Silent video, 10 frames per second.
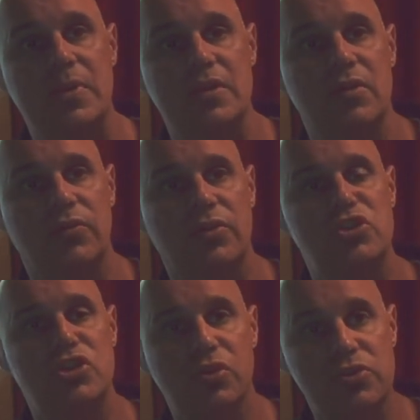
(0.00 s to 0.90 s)
in different
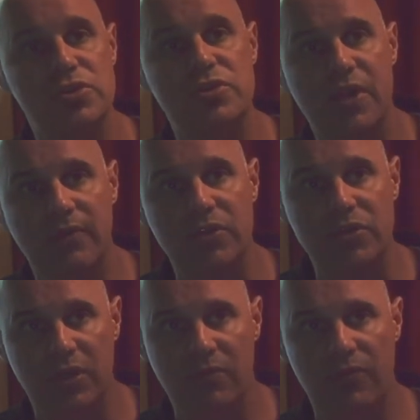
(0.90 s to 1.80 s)
shields and stuff that you
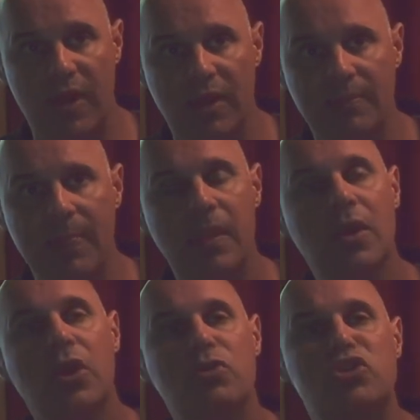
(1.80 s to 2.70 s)
can find.
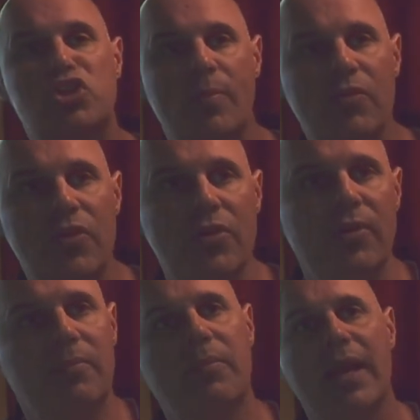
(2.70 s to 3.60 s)
Some of you
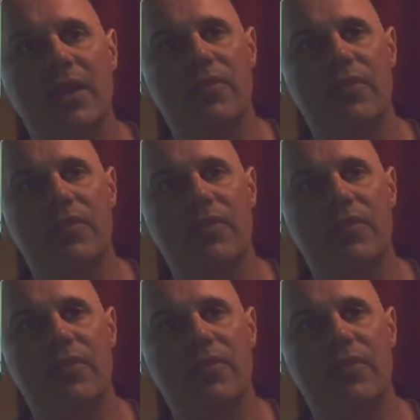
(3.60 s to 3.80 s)
might even